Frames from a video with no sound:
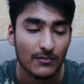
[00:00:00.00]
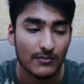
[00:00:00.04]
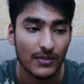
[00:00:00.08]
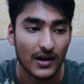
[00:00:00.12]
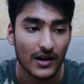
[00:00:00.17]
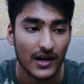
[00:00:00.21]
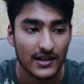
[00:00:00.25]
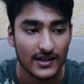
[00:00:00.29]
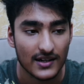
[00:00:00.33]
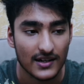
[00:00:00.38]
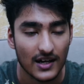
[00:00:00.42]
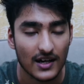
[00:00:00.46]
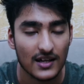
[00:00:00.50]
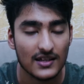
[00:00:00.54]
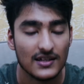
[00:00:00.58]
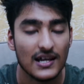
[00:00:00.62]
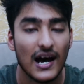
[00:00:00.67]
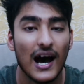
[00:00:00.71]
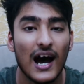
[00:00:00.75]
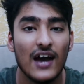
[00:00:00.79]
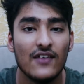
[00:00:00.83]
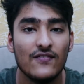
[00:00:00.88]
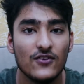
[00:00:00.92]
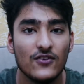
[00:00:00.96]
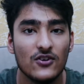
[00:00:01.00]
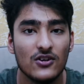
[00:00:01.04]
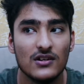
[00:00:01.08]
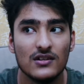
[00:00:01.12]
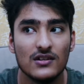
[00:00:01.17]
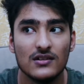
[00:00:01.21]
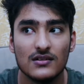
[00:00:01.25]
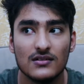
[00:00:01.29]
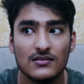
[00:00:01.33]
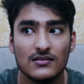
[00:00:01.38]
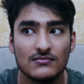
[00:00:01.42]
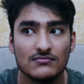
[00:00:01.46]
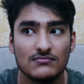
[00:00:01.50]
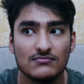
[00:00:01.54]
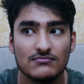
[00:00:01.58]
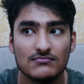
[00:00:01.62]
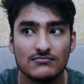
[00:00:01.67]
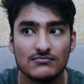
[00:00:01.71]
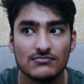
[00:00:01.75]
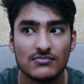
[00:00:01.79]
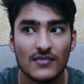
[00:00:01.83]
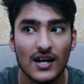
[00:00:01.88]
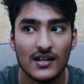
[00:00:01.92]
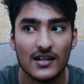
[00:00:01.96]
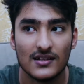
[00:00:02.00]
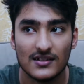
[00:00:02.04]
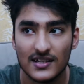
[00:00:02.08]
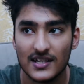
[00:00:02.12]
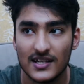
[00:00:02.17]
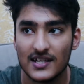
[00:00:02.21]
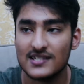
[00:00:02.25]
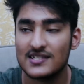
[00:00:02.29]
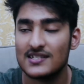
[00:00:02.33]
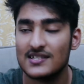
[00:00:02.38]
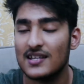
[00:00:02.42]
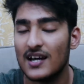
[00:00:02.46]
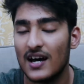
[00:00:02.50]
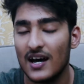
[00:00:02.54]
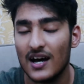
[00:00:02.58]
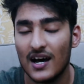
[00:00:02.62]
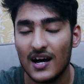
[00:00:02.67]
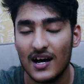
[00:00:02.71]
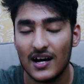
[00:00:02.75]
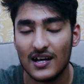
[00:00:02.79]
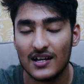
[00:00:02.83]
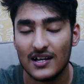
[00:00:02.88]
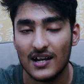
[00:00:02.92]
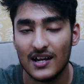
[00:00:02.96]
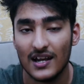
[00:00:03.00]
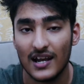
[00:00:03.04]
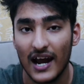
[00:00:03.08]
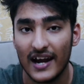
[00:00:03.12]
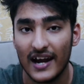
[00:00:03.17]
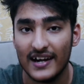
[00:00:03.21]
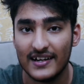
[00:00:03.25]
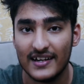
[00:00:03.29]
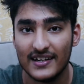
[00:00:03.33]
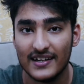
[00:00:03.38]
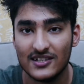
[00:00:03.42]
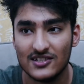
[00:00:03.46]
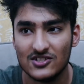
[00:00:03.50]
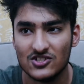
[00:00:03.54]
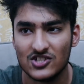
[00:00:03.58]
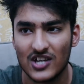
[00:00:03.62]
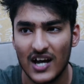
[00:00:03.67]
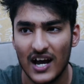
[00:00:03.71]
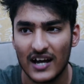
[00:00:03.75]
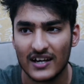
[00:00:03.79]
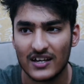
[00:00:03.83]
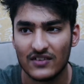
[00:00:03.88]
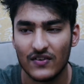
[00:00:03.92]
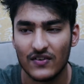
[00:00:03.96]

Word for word: But the iPhone, there's the Lightning jack,